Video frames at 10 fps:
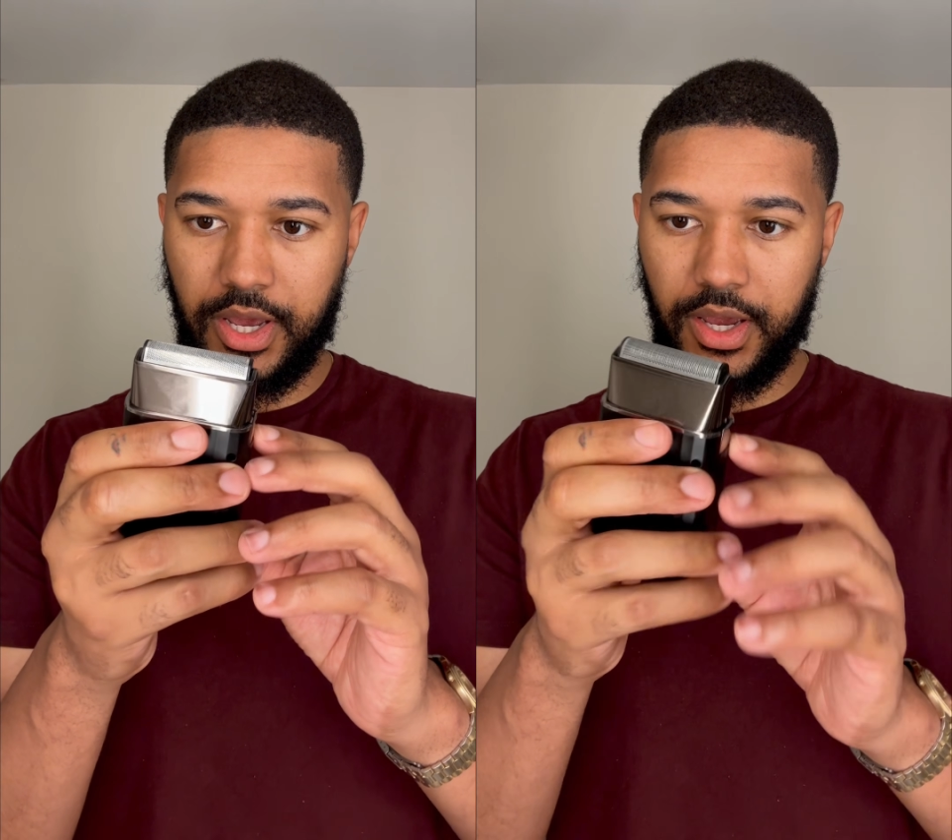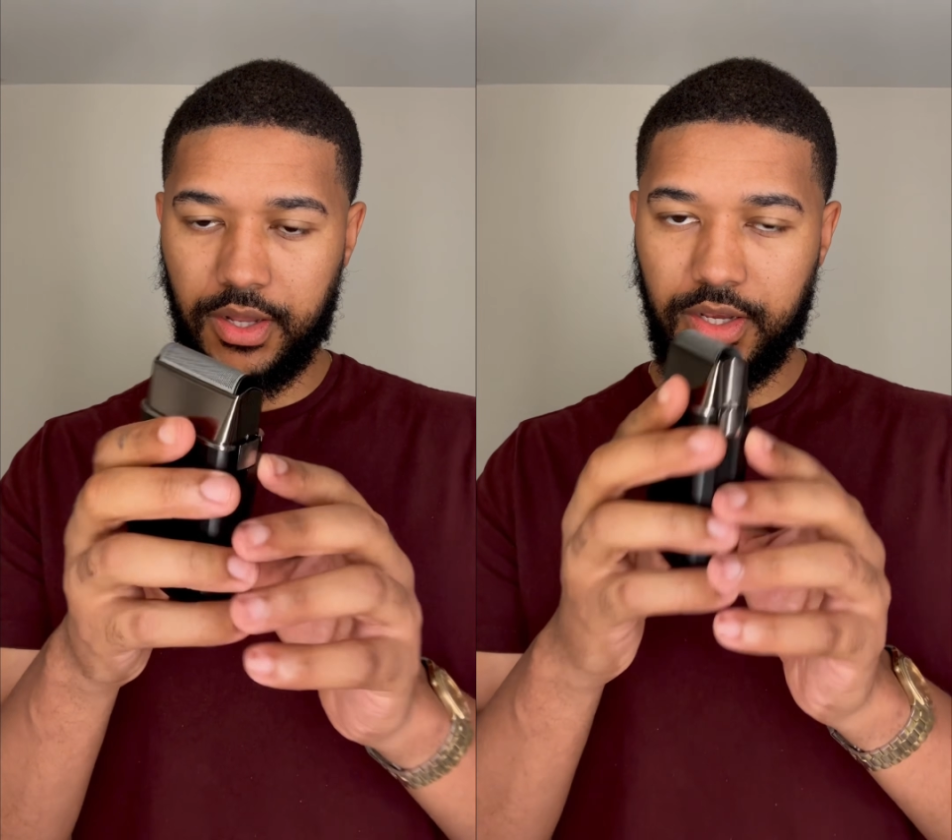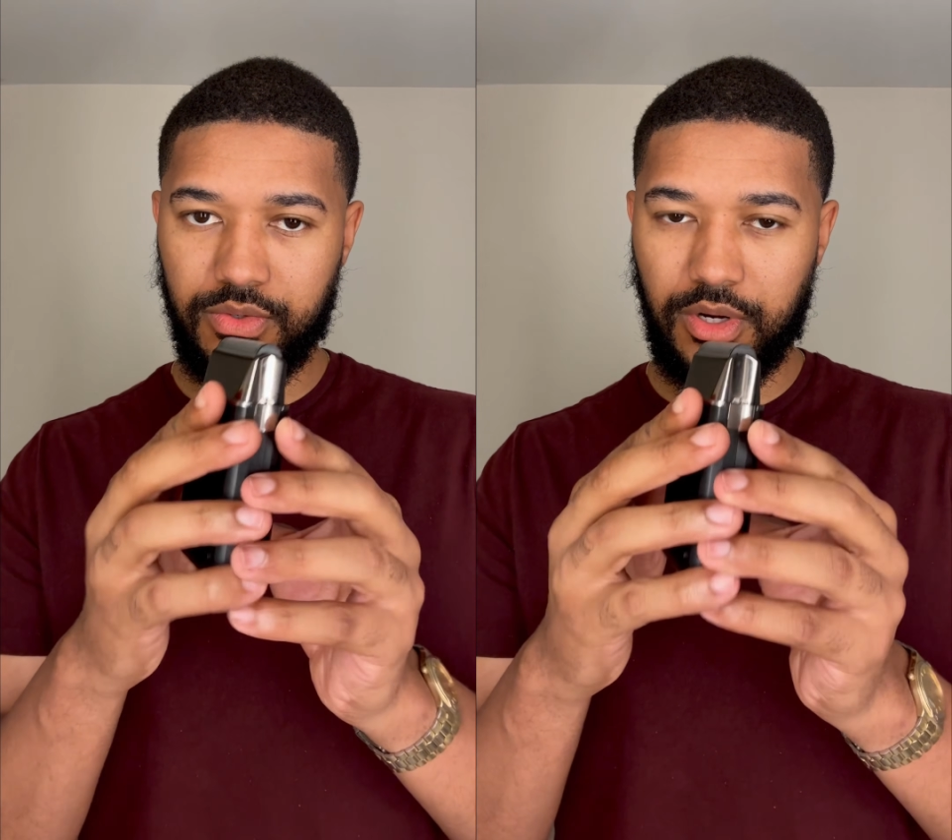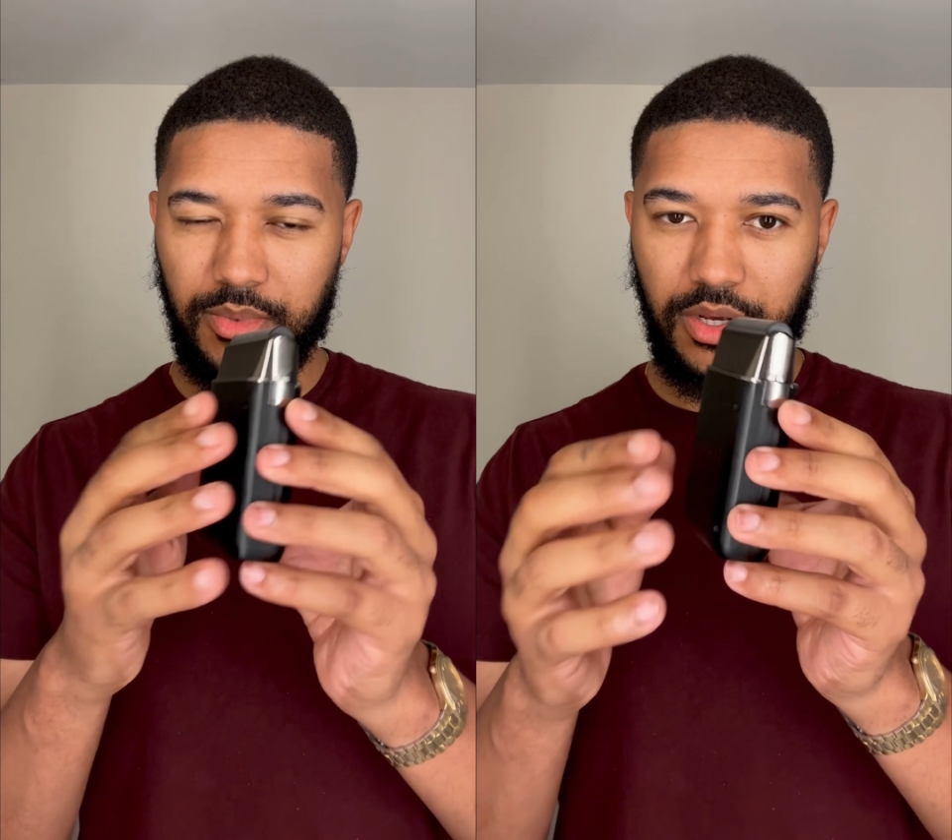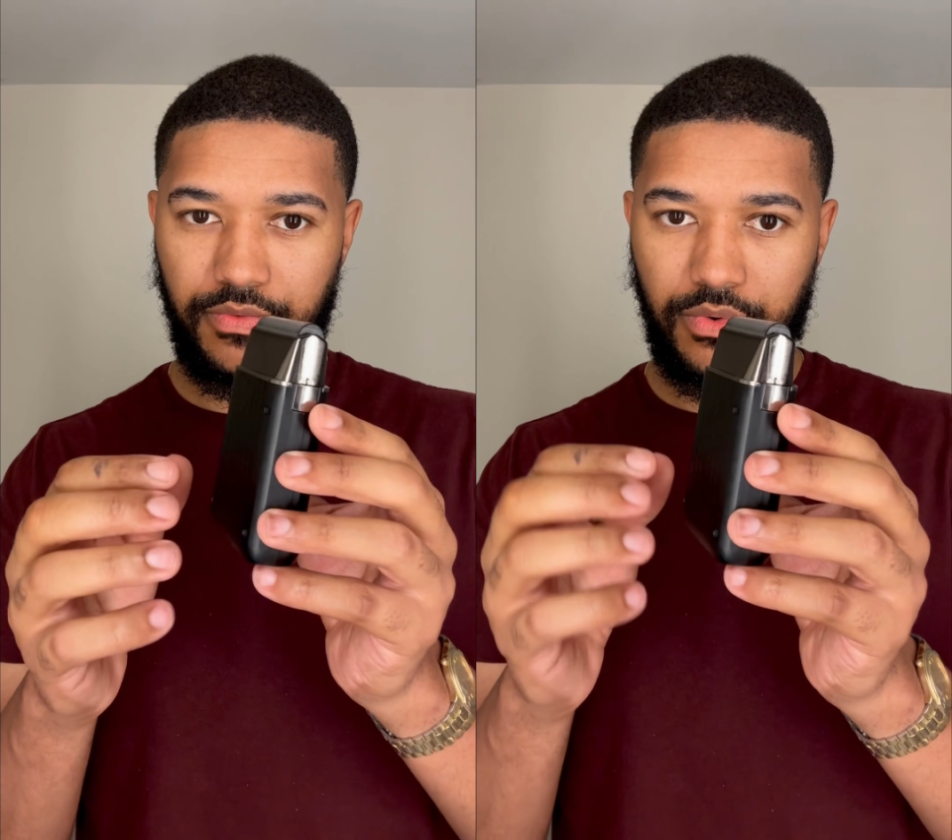And that's what I'm
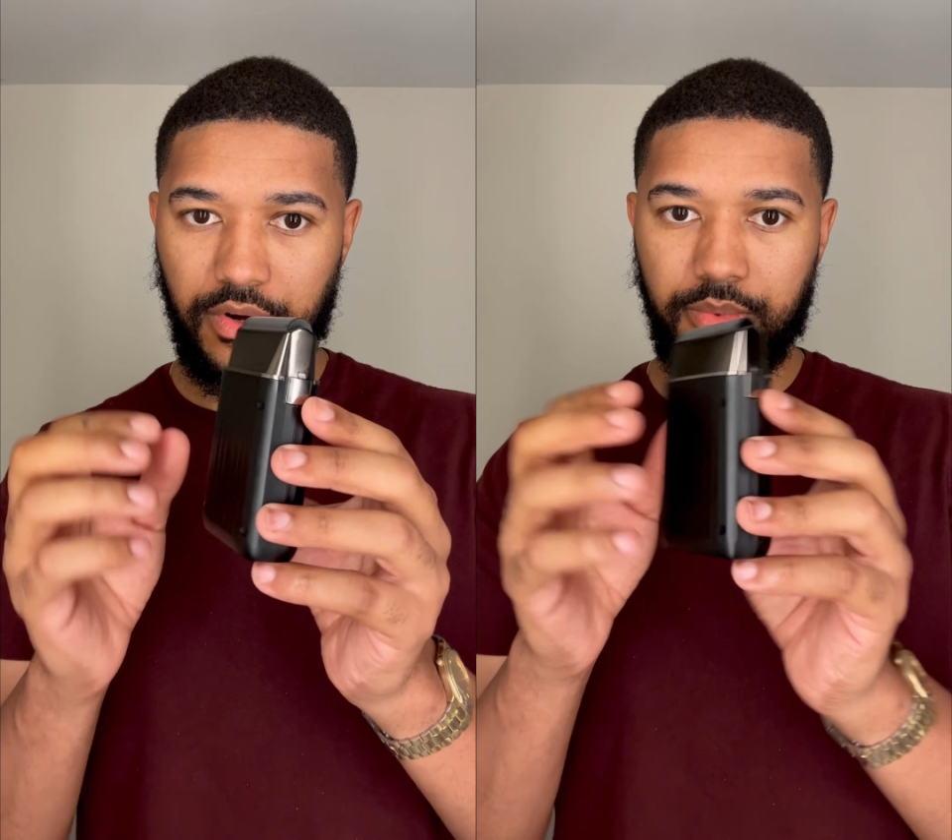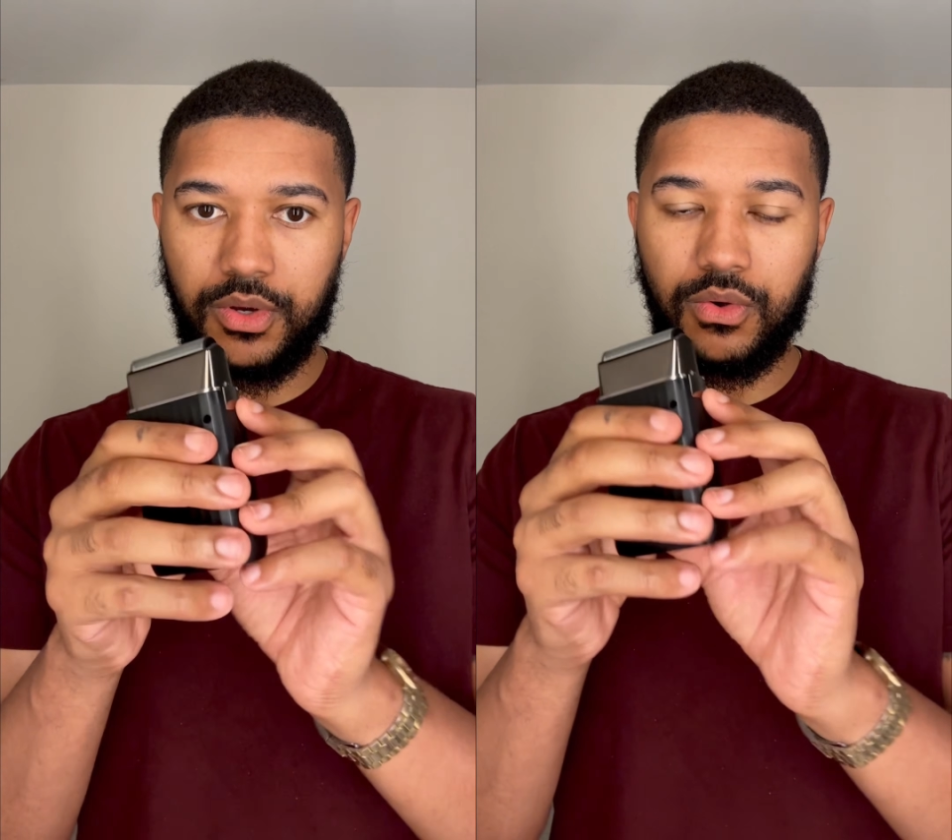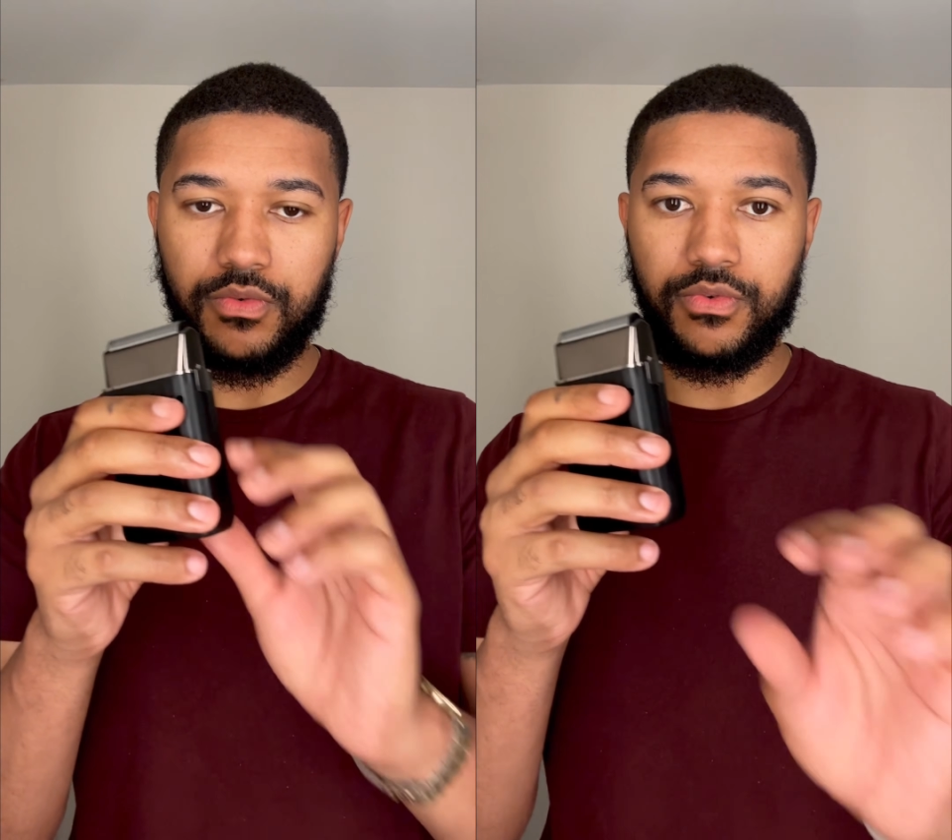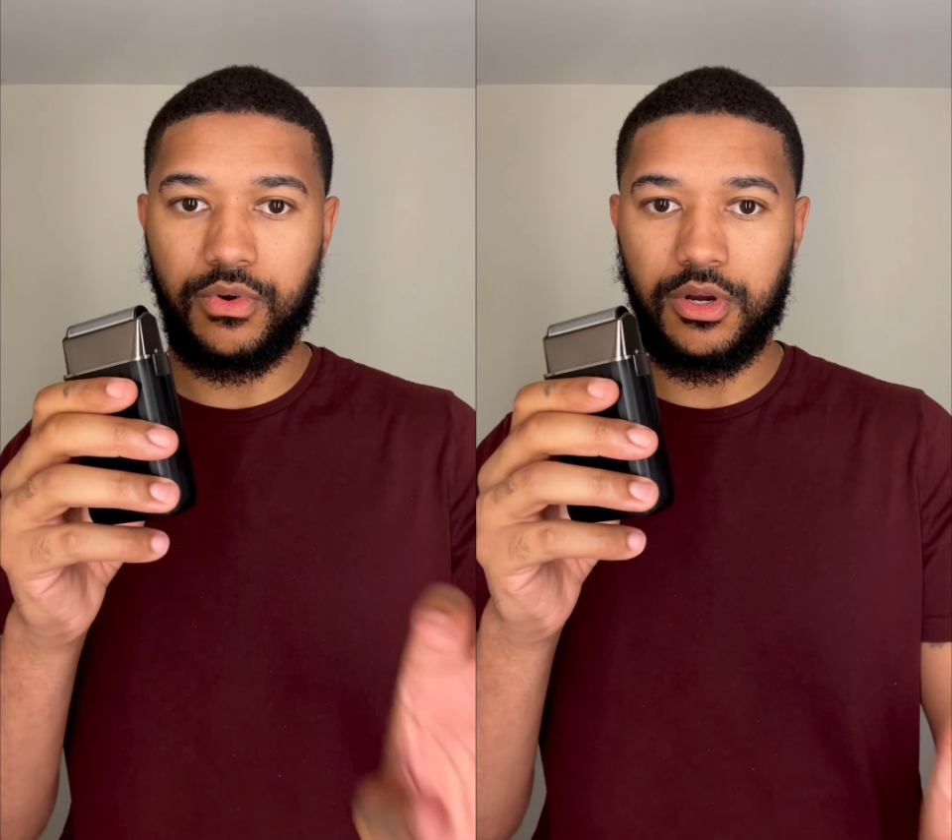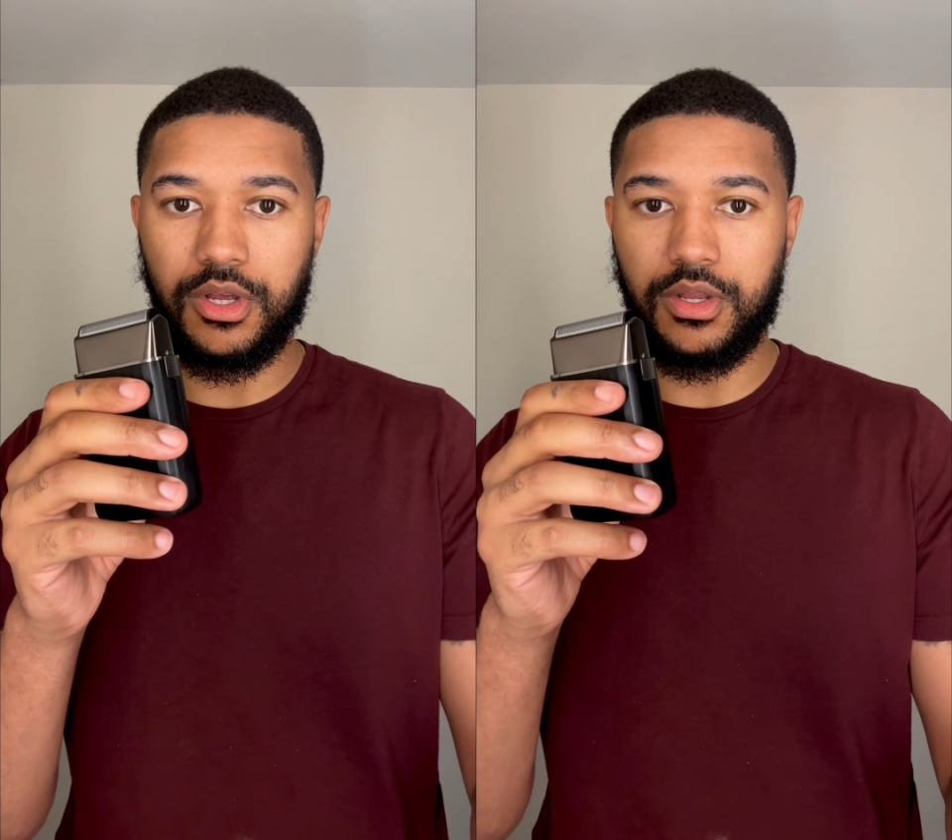looking for. I've been going
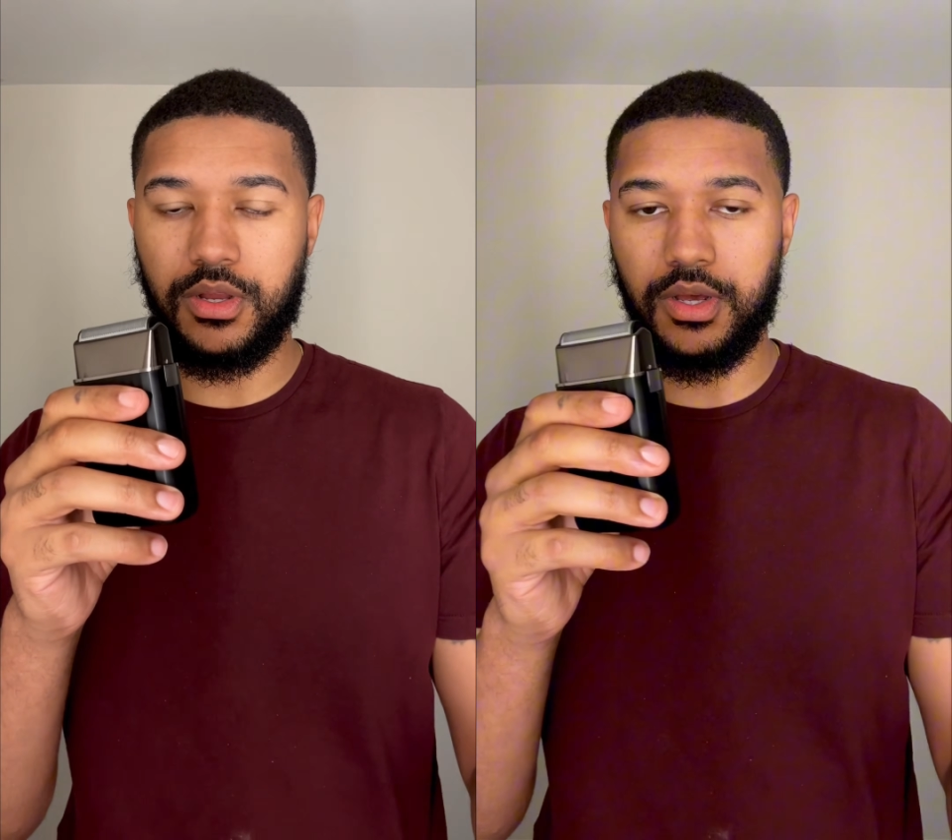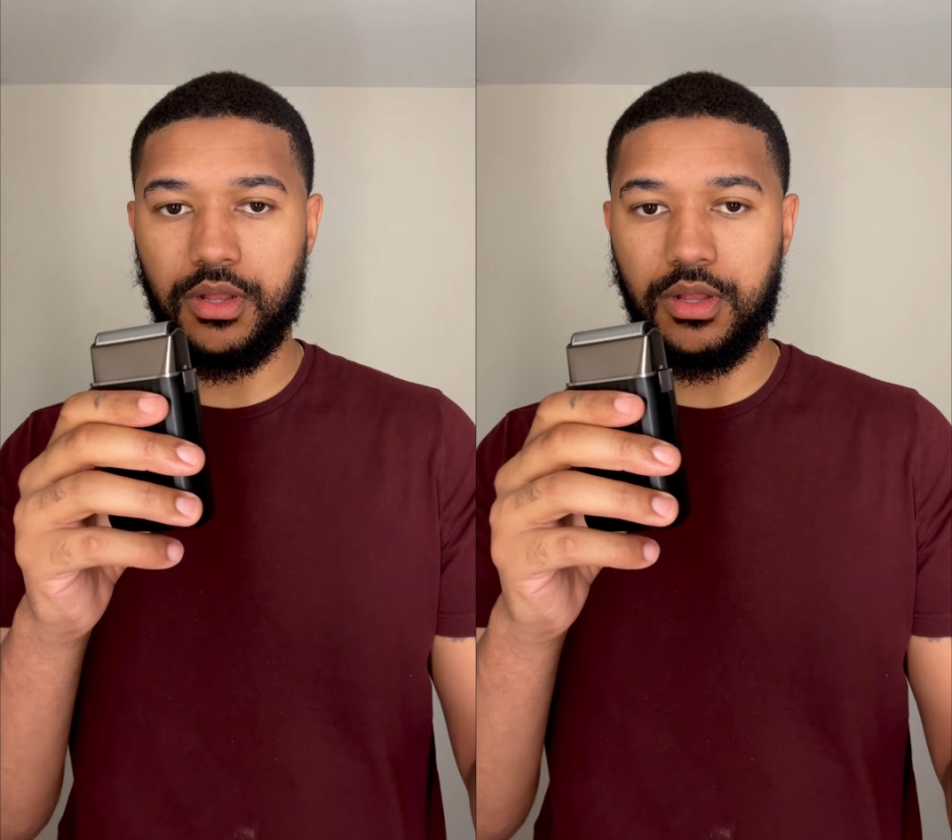for a